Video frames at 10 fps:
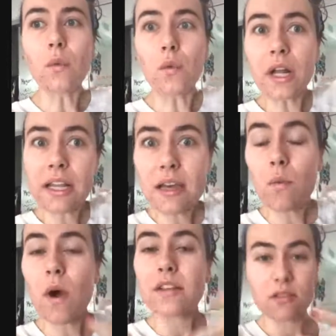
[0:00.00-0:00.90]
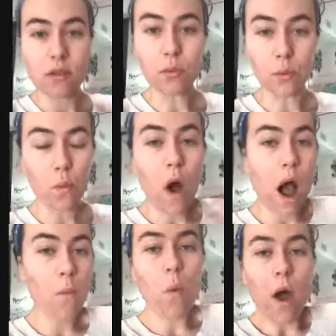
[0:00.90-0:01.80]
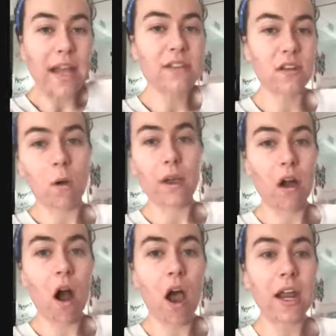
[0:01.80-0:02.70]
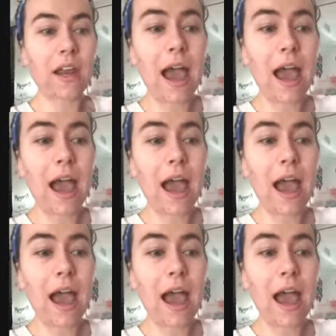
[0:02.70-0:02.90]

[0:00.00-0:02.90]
really what is going on